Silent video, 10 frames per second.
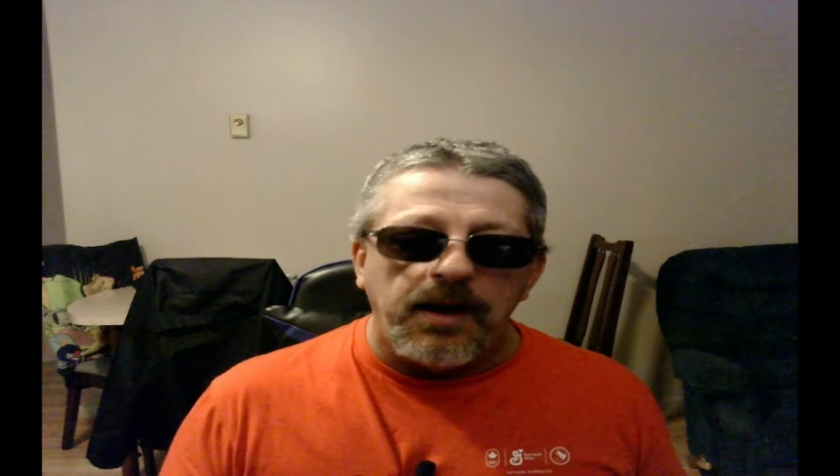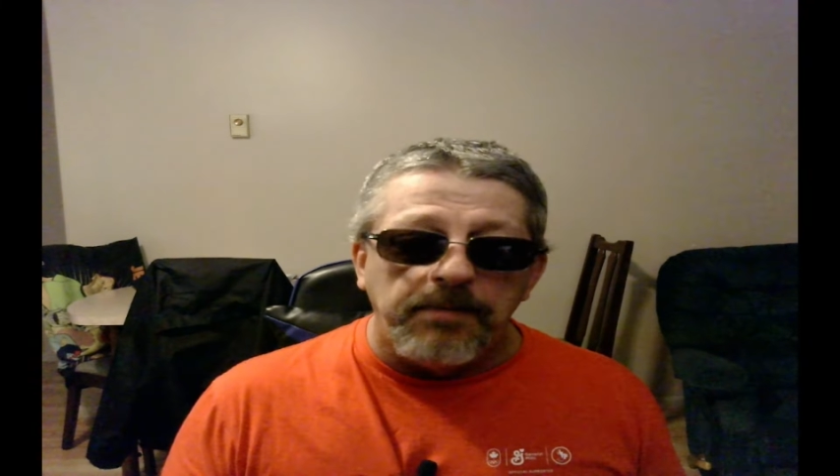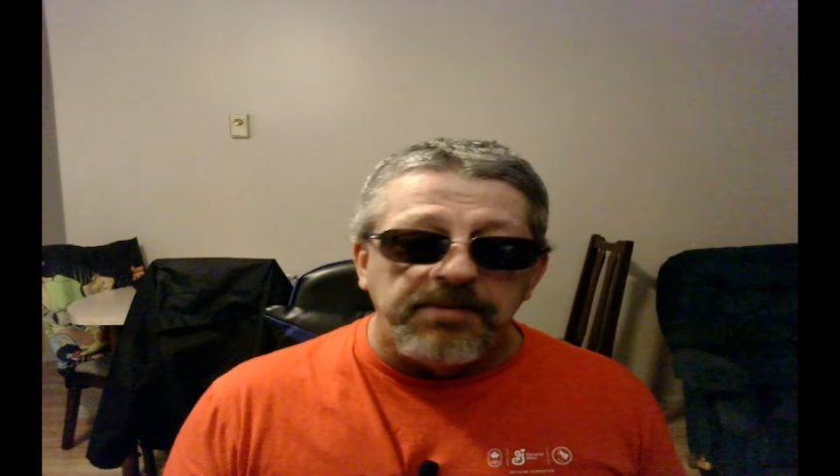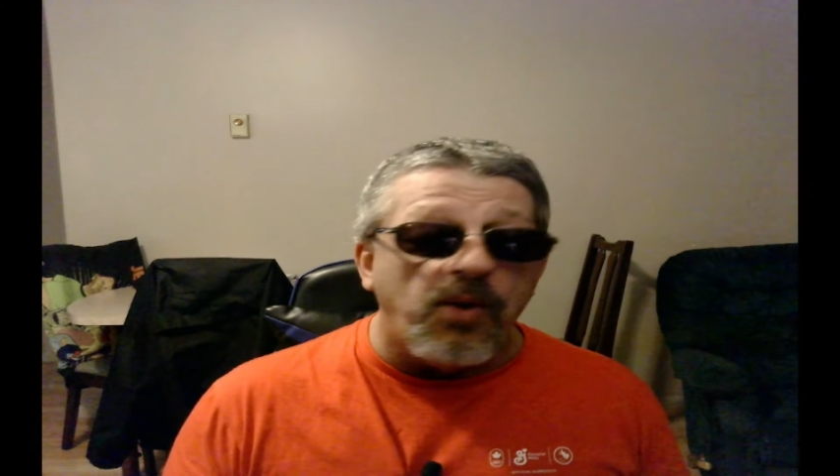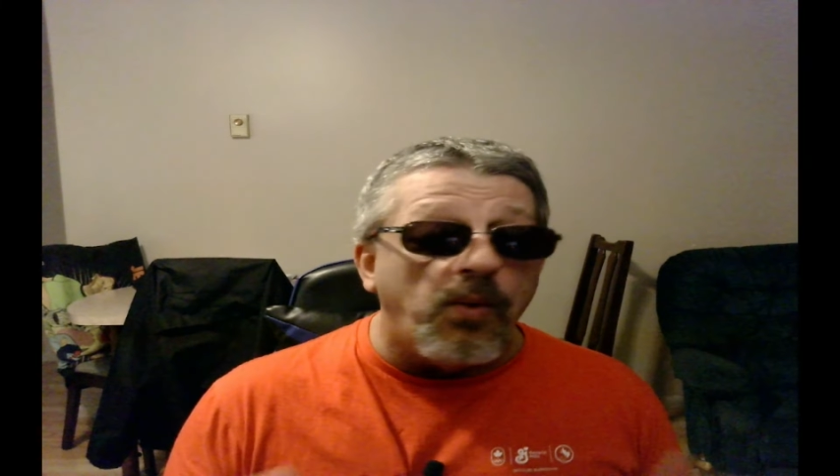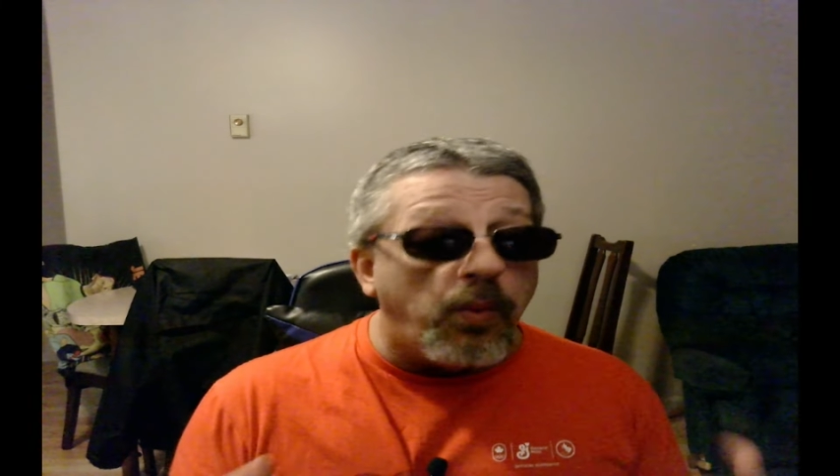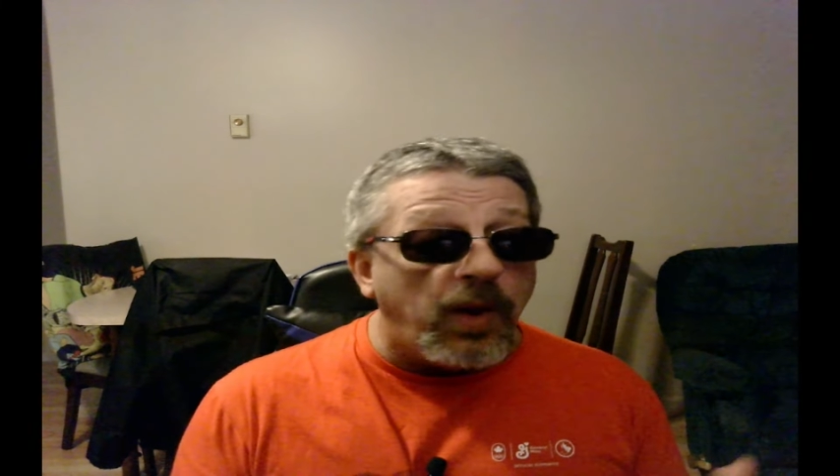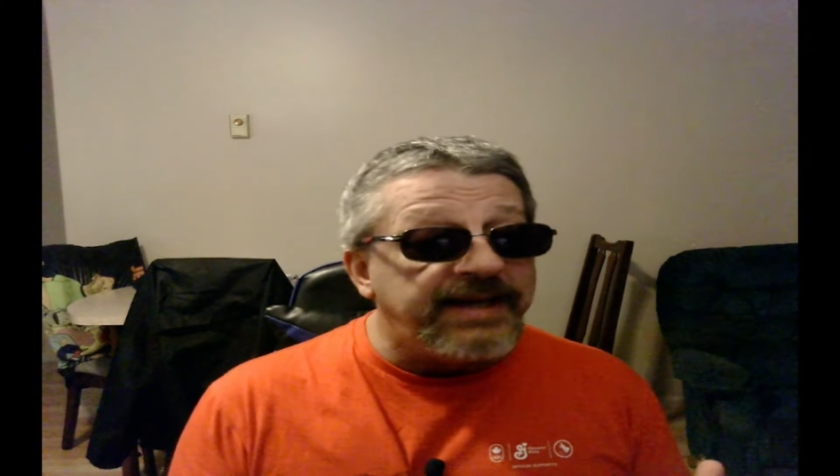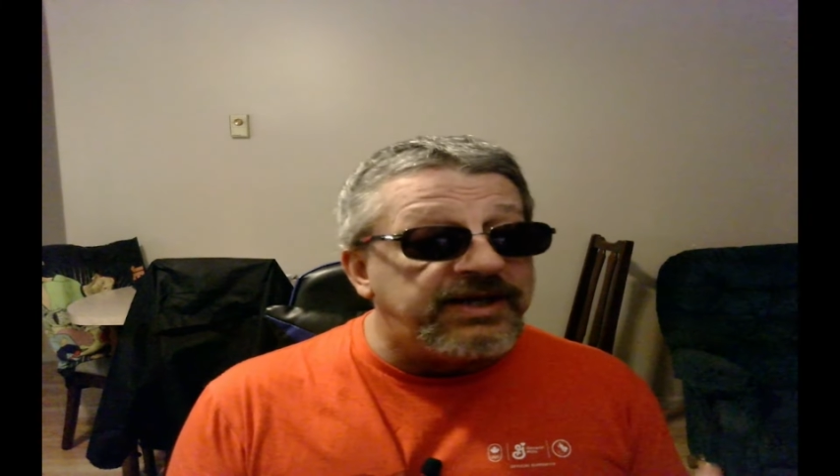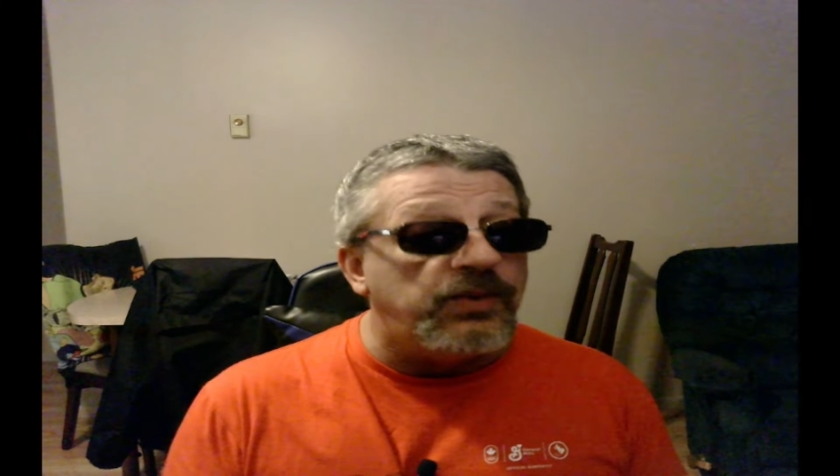about
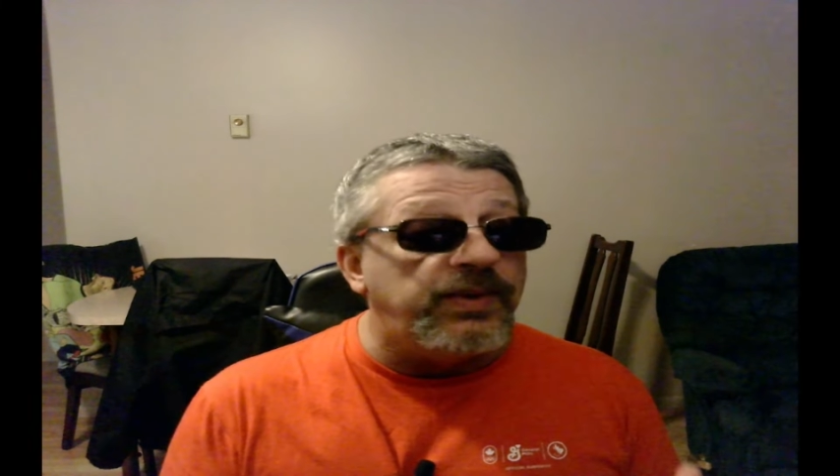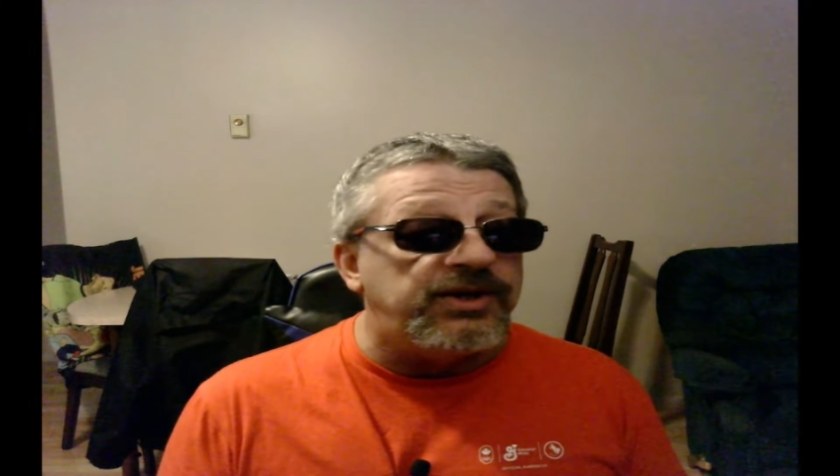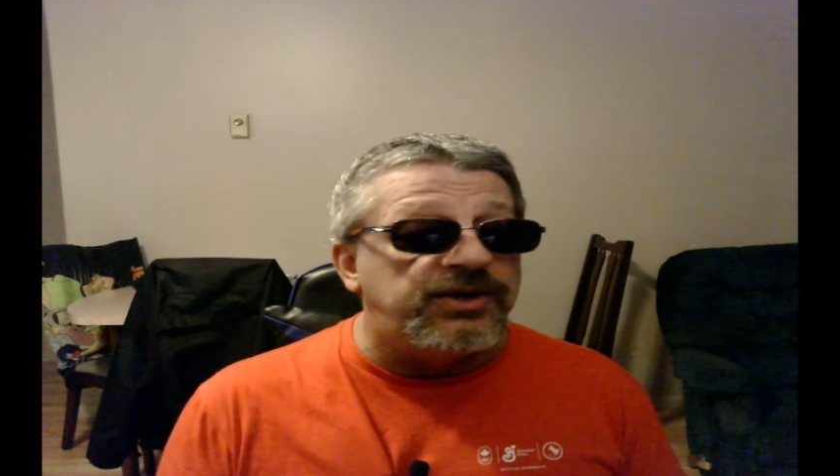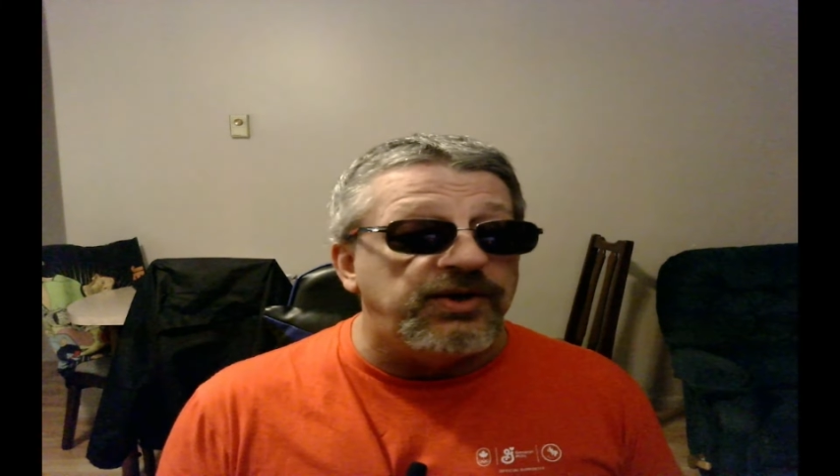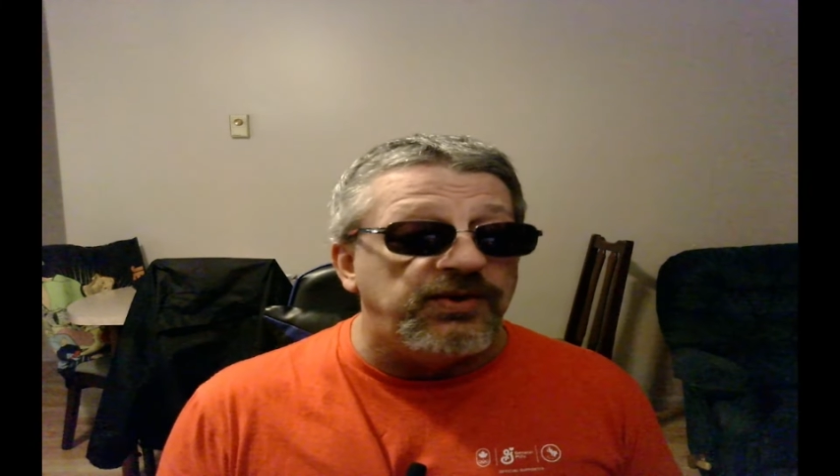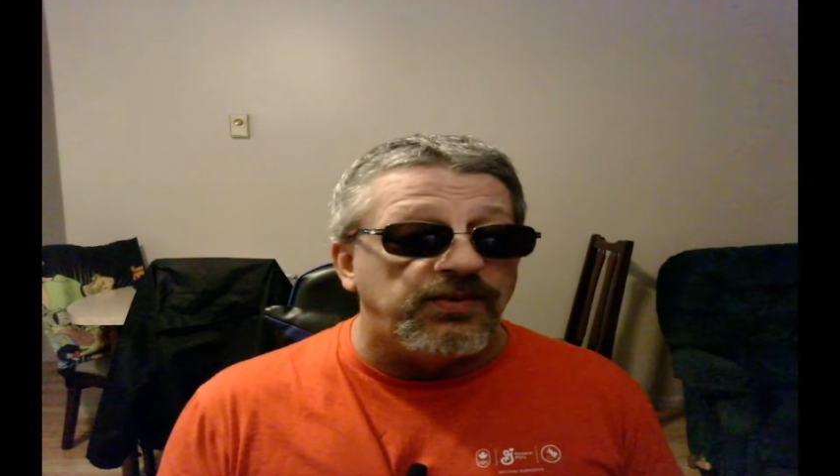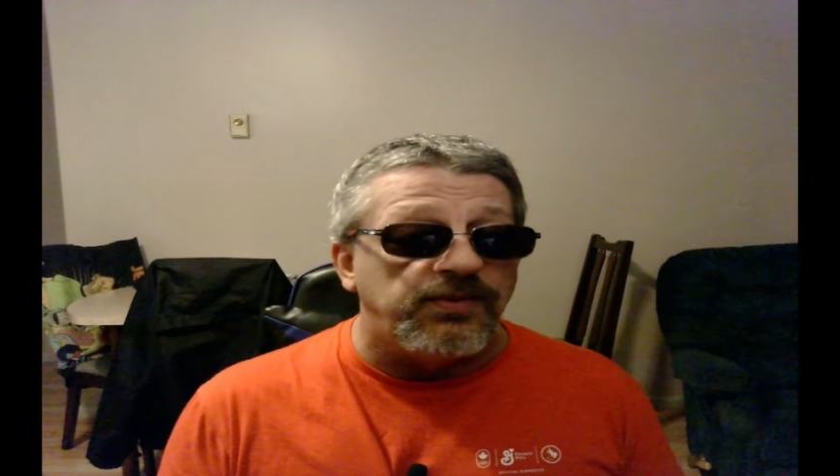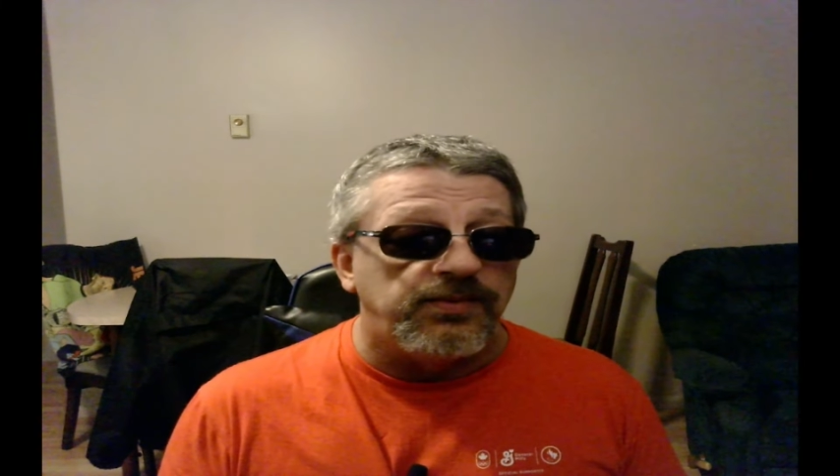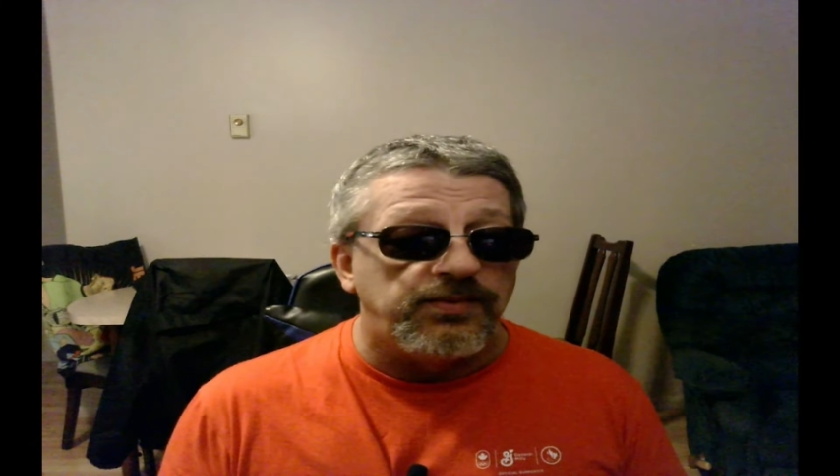what you would do